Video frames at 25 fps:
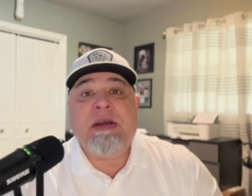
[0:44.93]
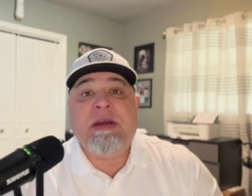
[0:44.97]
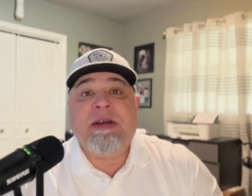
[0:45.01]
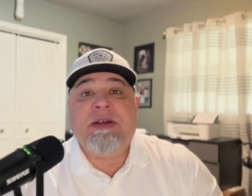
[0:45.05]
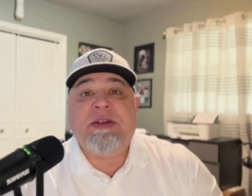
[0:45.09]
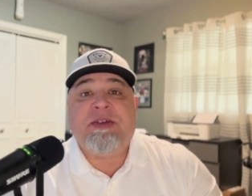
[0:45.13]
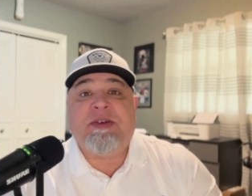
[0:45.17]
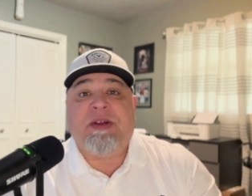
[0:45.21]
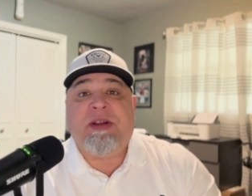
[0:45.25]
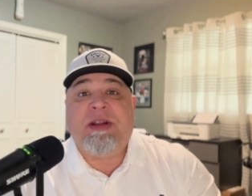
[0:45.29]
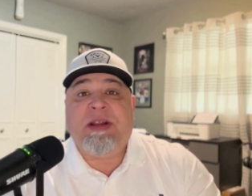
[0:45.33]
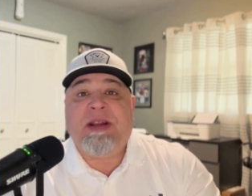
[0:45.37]

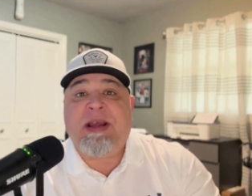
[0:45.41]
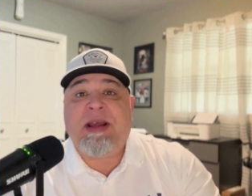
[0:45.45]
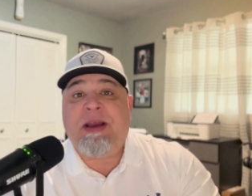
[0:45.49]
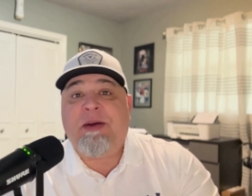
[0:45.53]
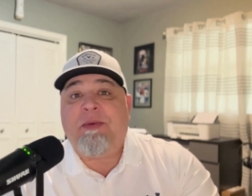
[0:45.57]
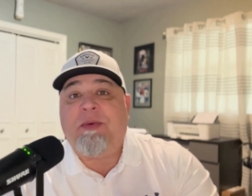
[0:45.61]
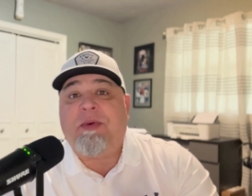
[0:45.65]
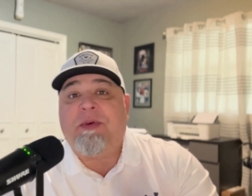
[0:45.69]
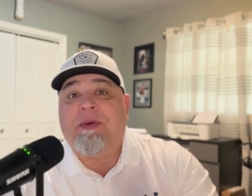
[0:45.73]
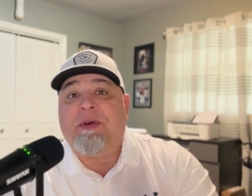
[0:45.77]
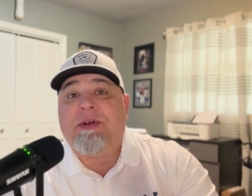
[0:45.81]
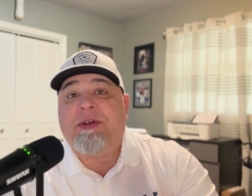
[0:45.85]
So today
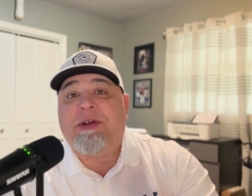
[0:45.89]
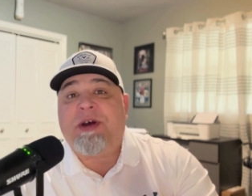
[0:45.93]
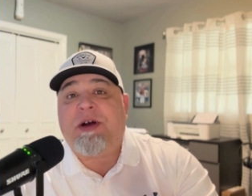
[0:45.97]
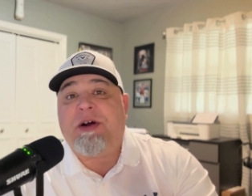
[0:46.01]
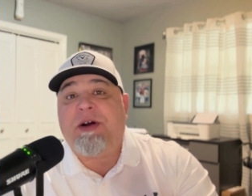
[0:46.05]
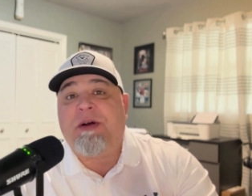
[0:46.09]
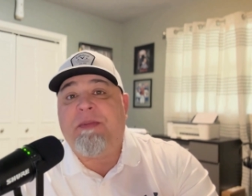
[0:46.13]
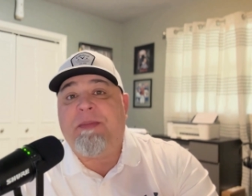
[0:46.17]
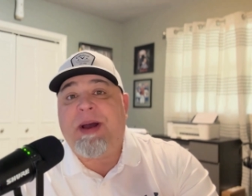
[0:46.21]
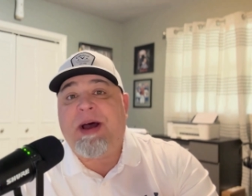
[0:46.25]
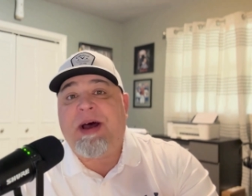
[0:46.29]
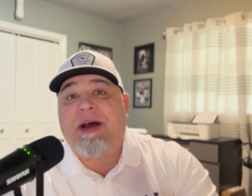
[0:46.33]
we're going to
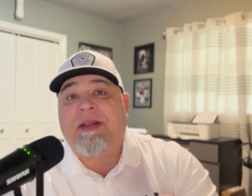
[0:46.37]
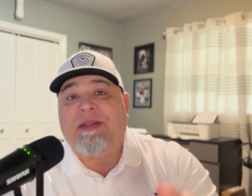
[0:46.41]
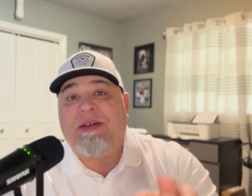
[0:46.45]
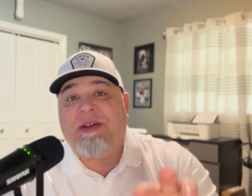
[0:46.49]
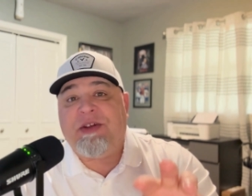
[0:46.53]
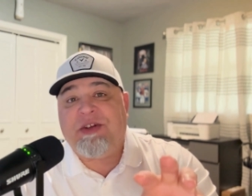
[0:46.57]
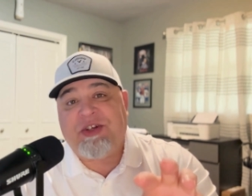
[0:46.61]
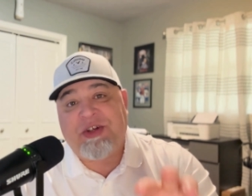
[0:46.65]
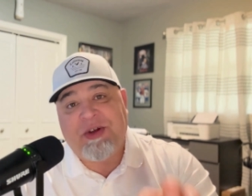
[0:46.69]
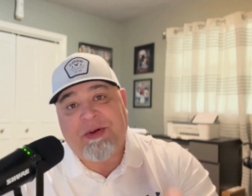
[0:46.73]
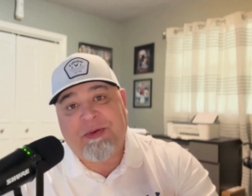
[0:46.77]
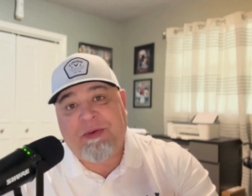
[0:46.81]
talk about the
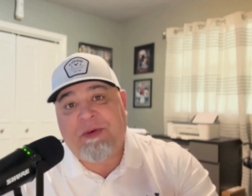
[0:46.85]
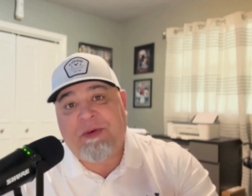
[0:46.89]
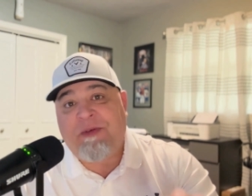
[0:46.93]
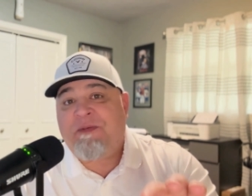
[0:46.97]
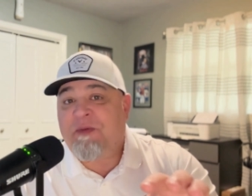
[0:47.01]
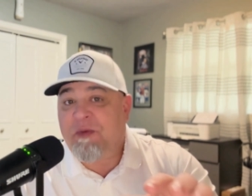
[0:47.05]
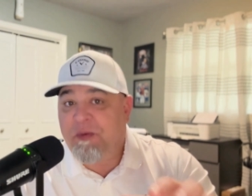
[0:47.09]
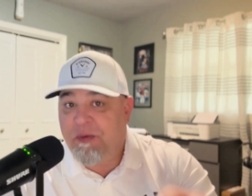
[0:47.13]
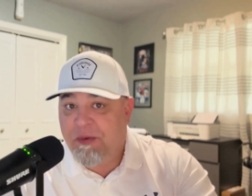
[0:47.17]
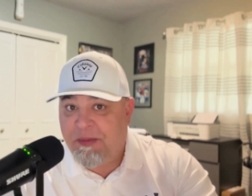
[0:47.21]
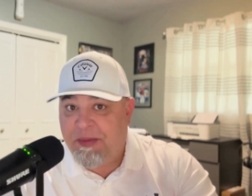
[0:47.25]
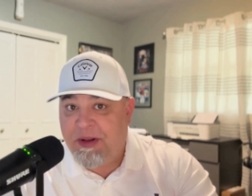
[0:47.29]
general
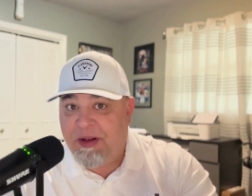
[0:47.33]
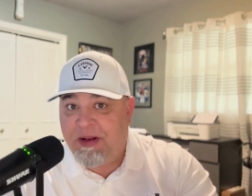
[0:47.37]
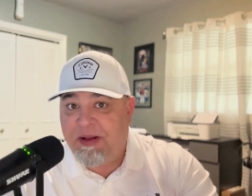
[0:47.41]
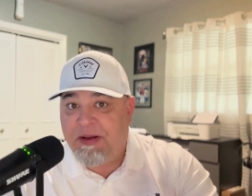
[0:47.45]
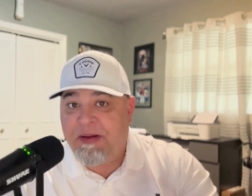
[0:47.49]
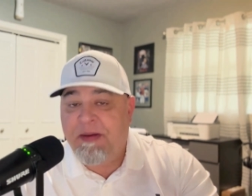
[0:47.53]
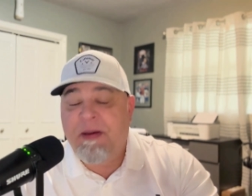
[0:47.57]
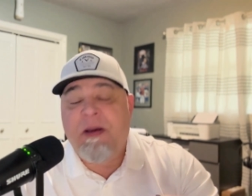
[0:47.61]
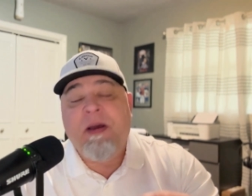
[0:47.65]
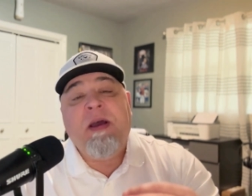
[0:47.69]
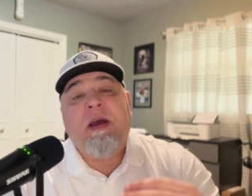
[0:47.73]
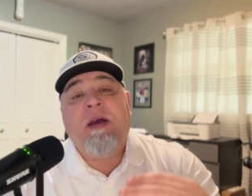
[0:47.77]

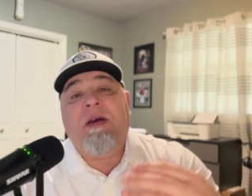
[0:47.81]
formula